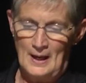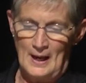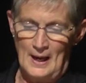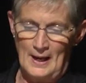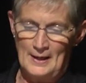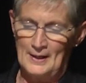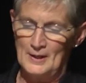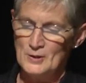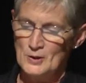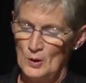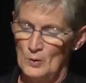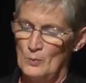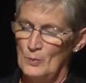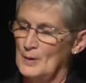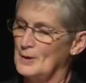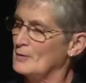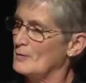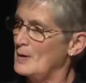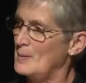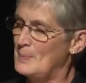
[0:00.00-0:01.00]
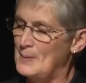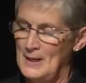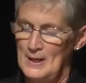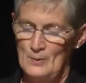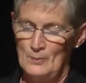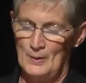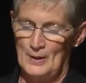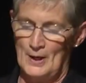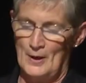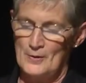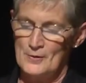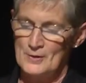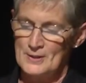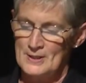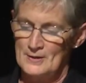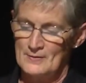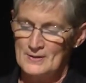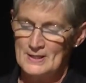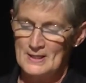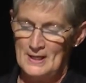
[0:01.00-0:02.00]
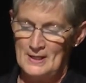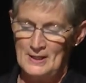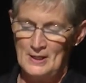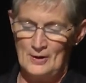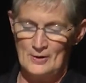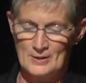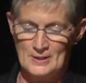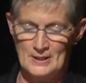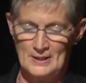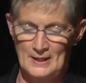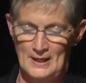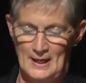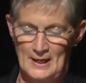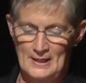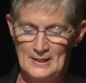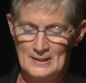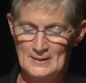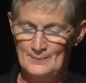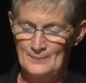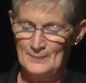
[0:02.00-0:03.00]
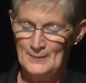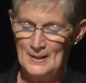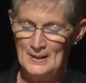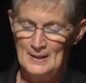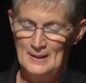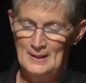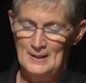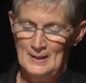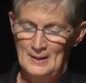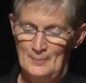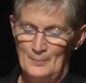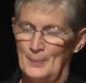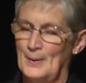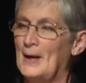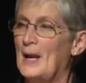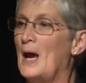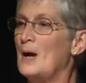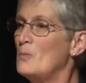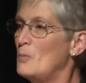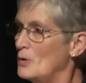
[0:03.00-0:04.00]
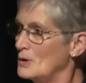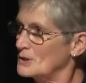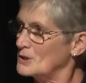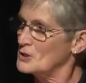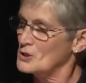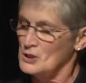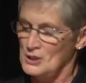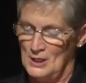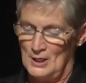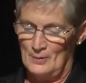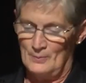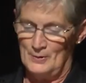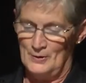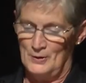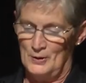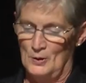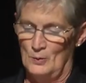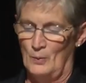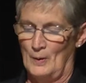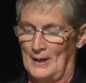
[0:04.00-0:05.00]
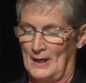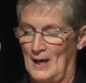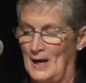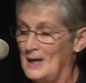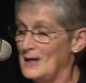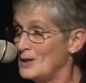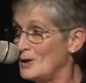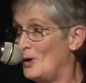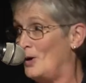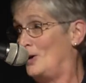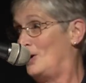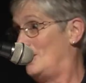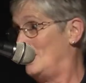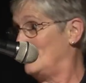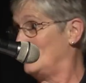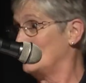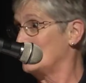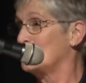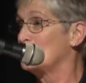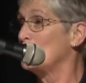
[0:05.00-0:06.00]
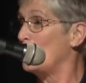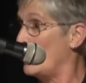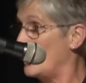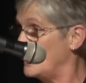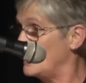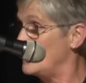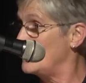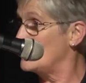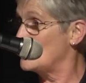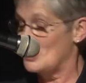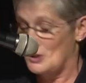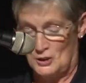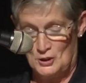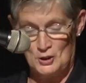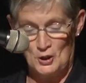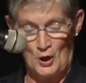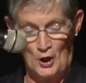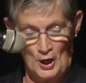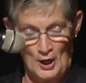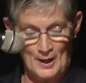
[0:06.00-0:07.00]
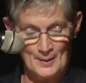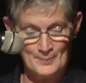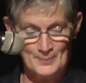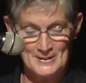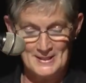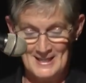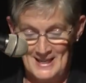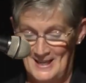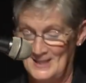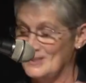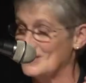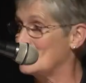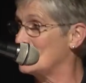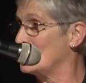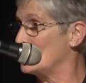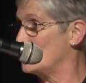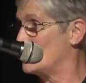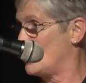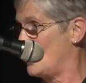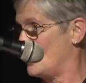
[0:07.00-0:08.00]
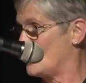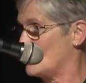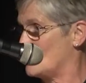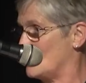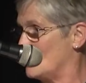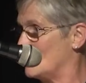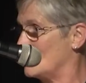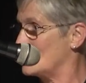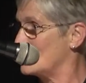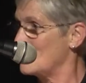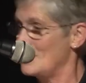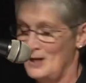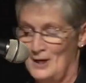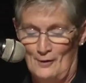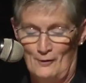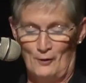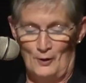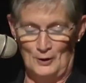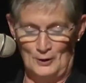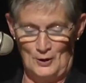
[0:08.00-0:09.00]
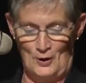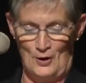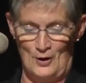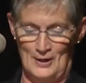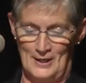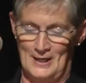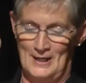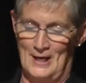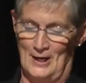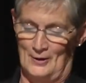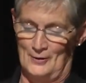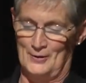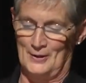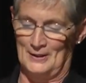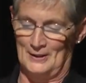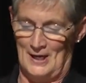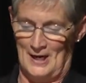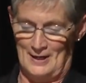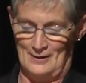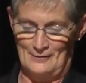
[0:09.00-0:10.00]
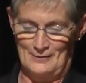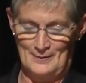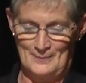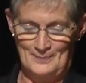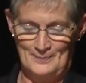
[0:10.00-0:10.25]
and I don't want to repeat what others have said here tonight, but I want to share with you what I call Dottie's top 10 suggestions for a long and healthy life.